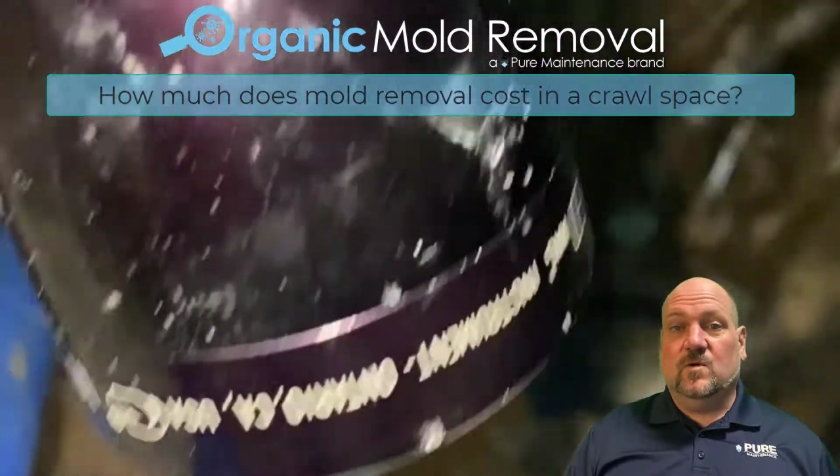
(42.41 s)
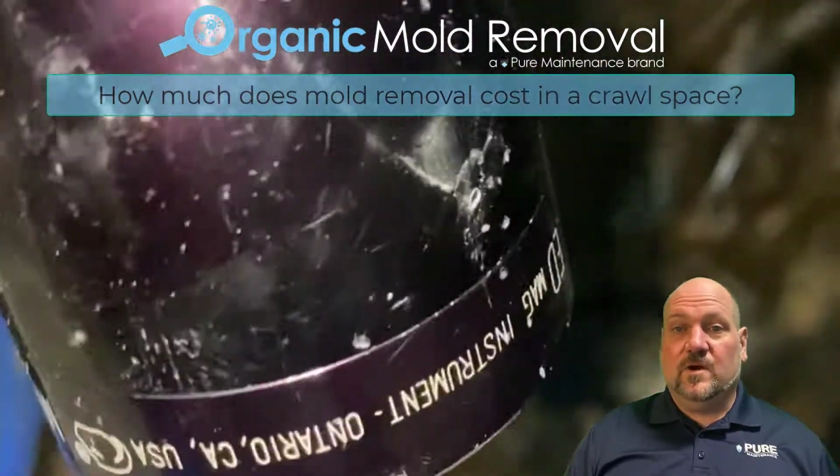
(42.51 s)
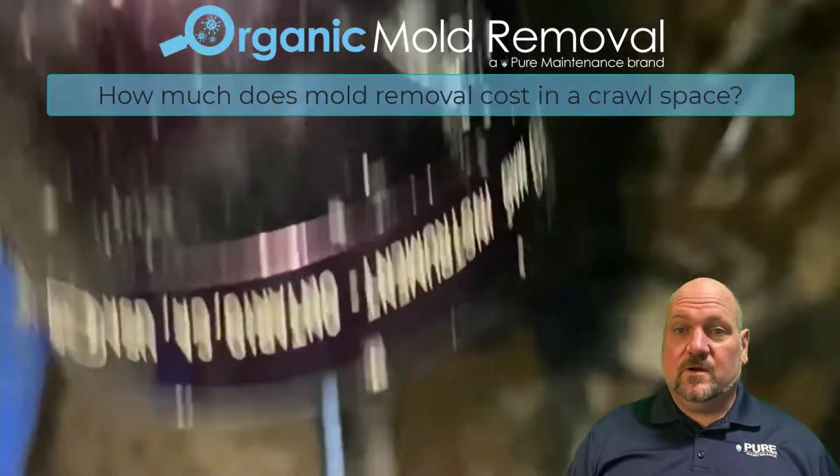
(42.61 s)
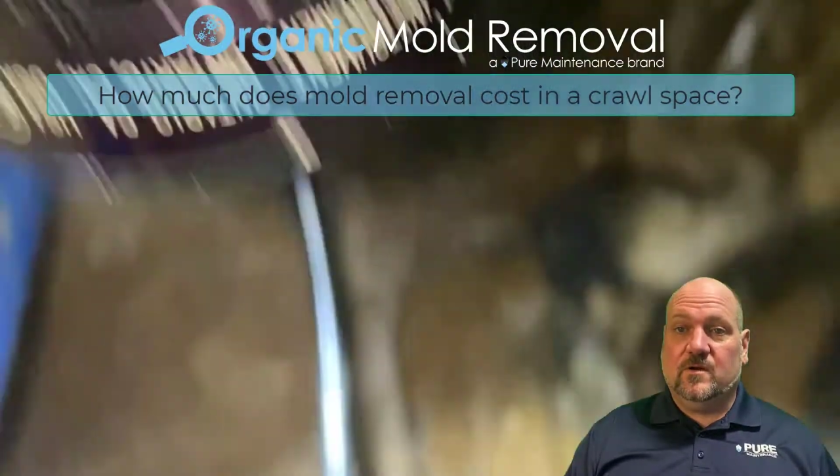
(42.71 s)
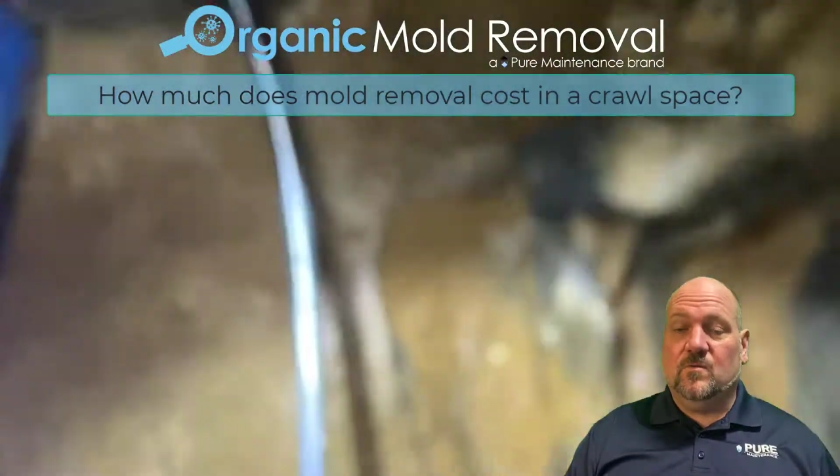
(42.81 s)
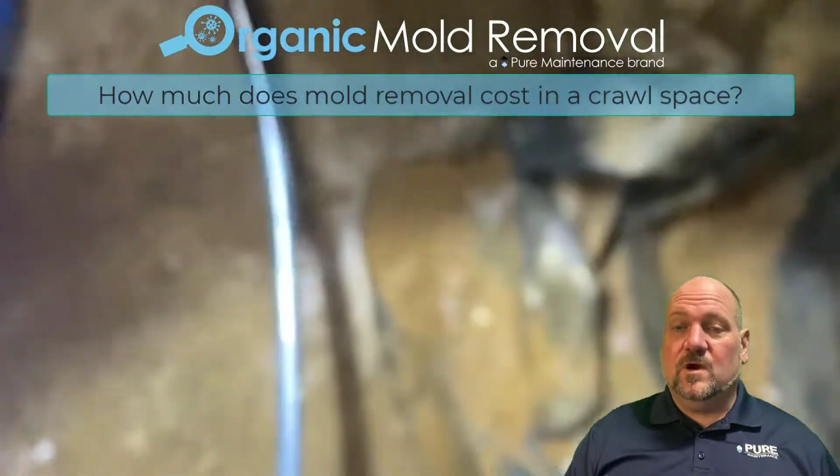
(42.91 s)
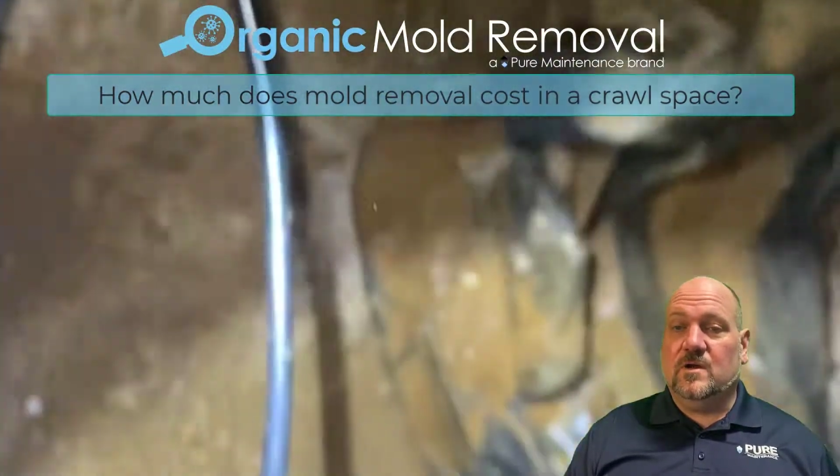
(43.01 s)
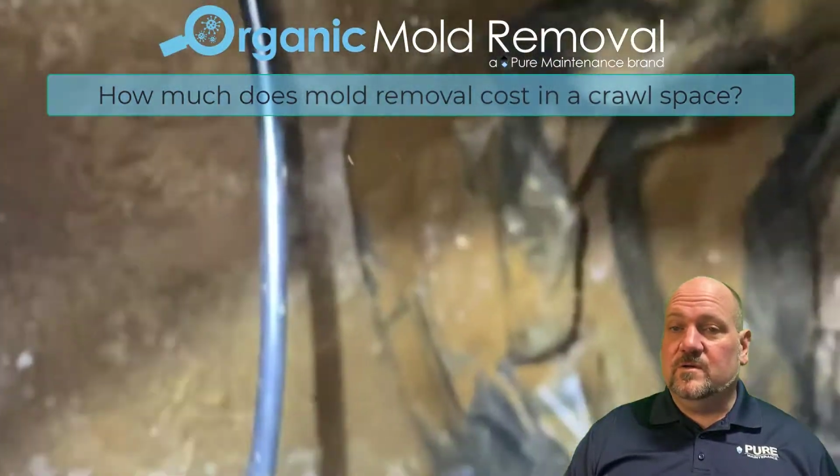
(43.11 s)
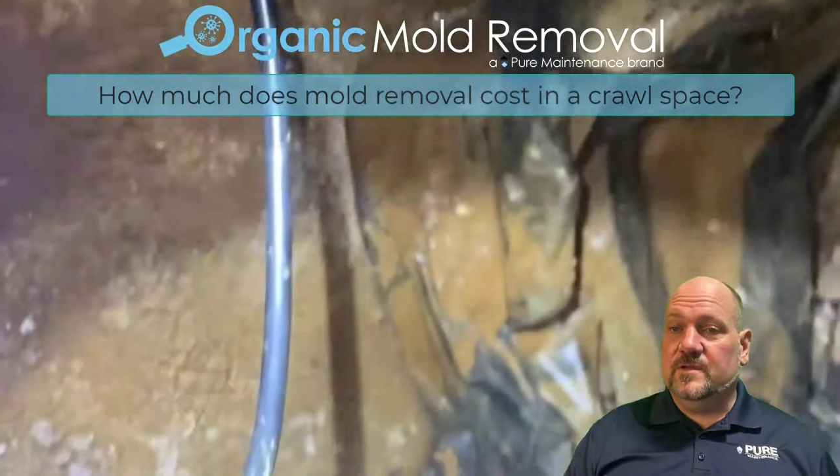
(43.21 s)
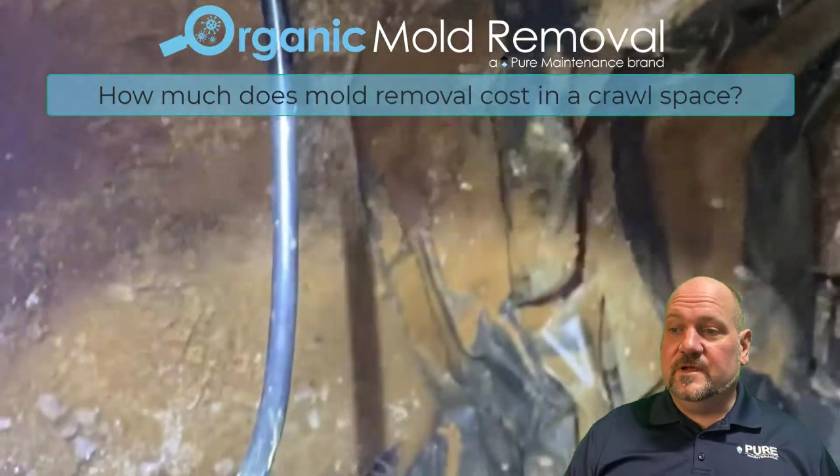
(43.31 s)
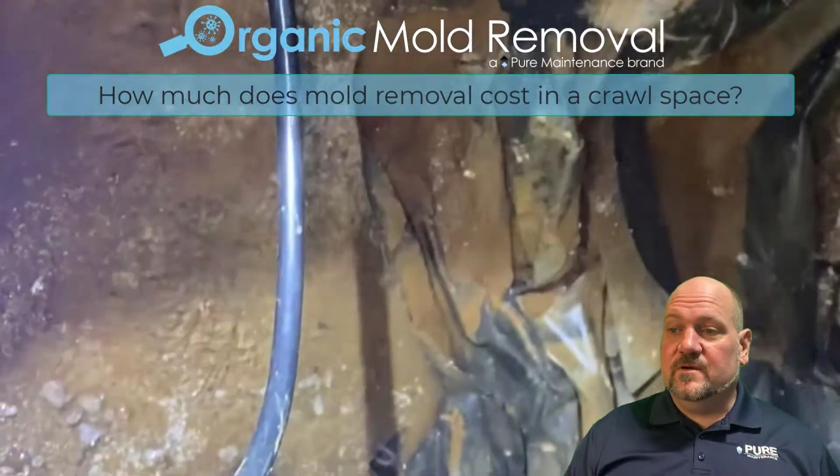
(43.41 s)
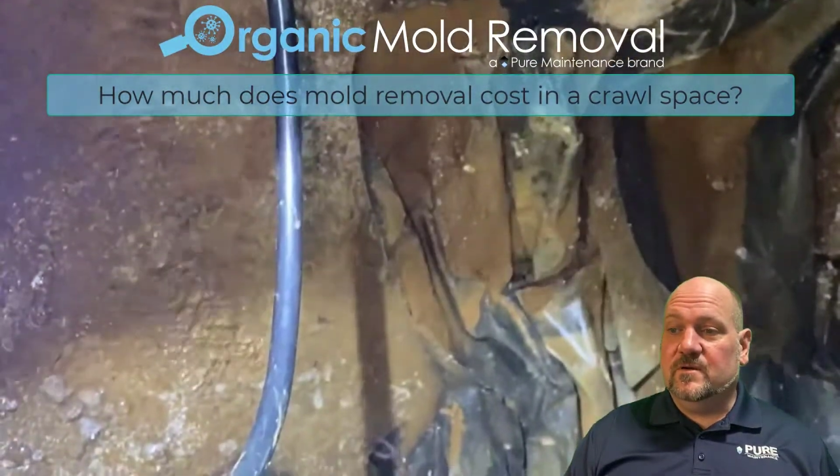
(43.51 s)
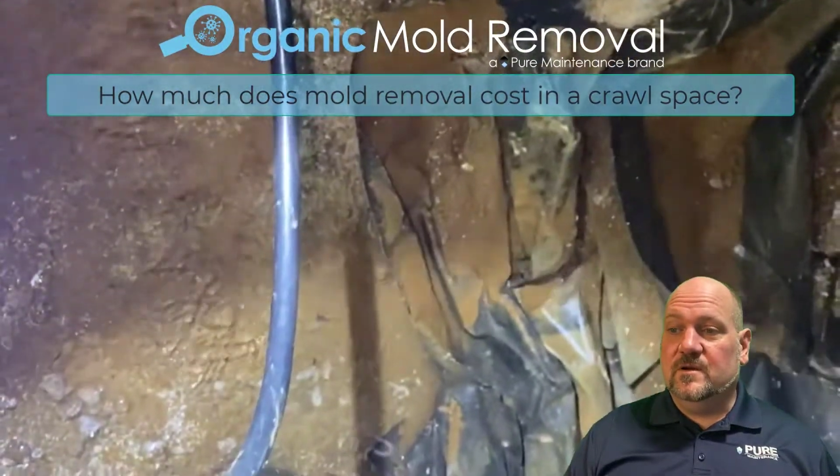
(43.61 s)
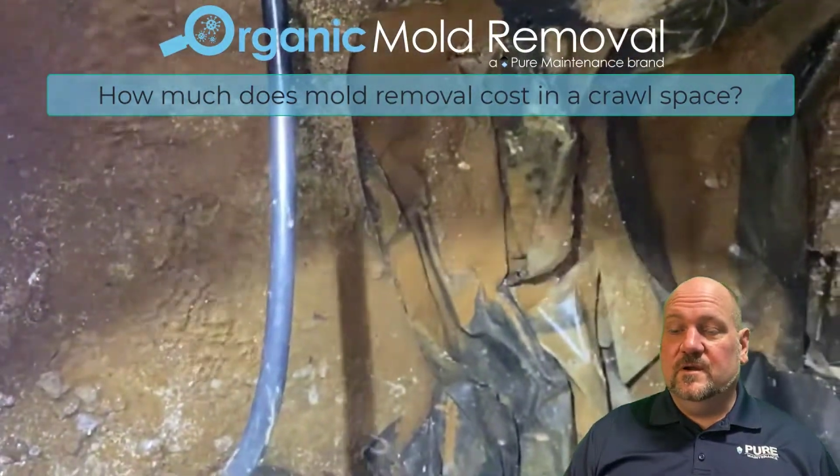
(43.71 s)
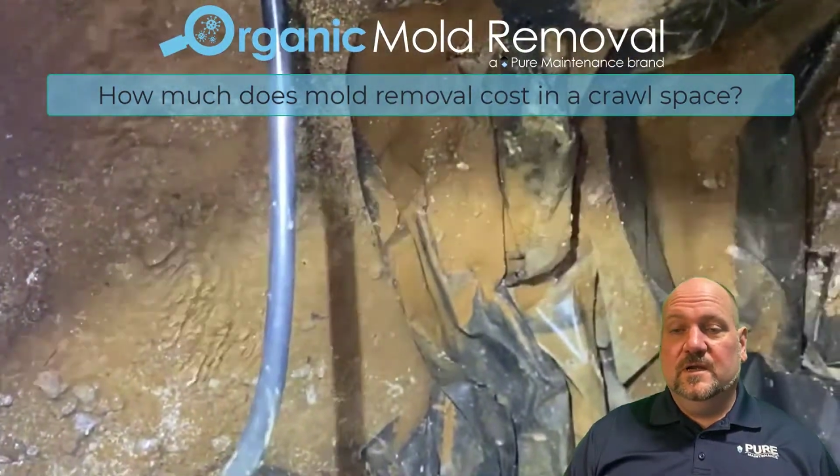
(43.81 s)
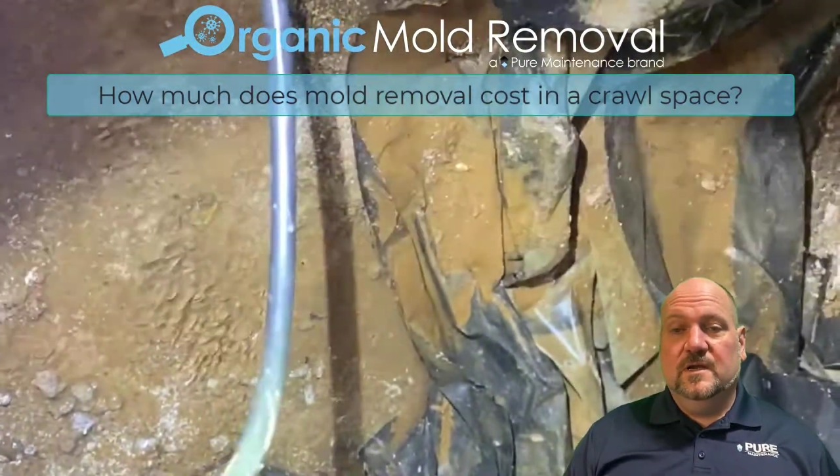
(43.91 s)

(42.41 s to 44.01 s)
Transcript: water or water in there, or